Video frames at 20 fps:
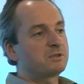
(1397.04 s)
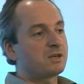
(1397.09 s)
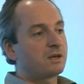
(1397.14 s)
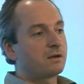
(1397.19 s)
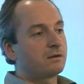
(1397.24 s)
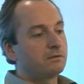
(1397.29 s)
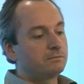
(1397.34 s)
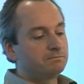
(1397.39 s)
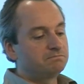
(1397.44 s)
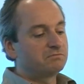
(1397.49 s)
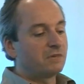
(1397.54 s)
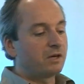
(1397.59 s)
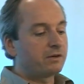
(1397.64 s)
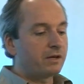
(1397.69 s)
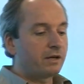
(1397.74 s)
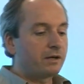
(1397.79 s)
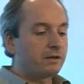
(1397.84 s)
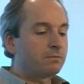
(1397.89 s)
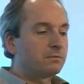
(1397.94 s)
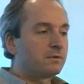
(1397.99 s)
are saying, look,
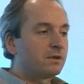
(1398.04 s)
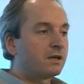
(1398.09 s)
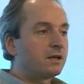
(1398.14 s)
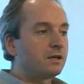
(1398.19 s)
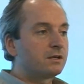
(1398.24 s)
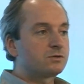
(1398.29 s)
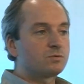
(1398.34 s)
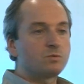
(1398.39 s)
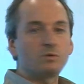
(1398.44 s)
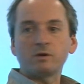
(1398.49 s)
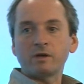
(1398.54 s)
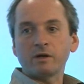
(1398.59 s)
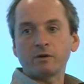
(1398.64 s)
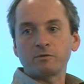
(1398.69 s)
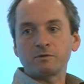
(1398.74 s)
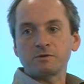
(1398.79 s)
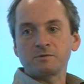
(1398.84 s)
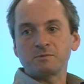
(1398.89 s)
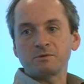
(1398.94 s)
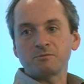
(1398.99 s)
okay, the kids will get
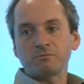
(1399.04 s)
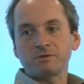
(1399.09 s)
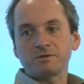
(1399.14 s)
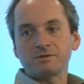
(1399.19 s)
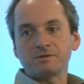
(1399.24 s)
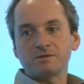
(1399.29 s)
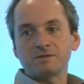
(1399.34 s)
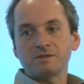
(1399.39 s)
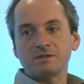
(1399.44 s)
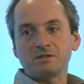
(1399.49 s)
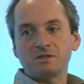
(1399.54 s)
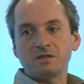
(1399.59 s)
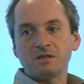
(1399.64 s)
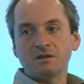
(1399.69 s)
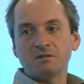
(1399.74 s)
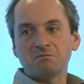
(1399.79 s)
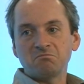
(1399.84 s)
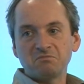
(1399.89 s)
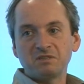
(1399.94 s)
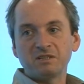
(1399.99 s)
Christmas presents this
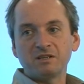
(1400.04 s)
year.